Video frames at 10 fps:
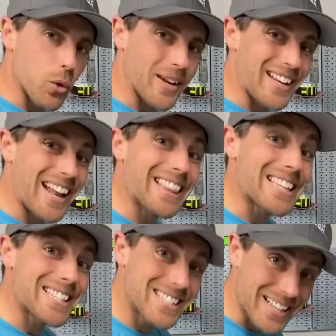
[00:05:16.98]
going in at the
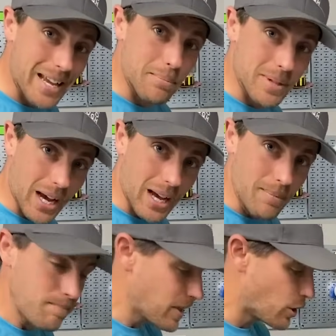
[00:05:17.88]
same
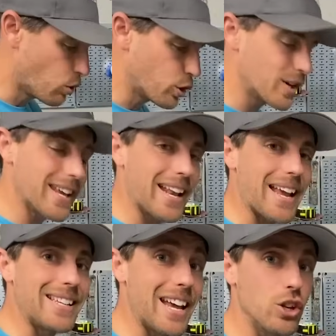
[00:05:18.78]
time in order to get
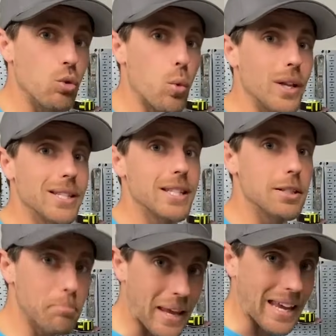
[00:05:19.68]
a ten to one
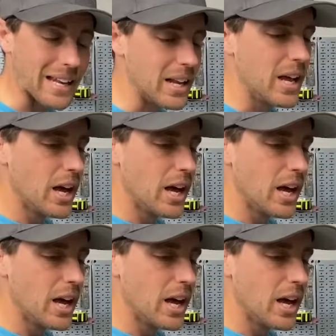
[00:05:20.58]
speed.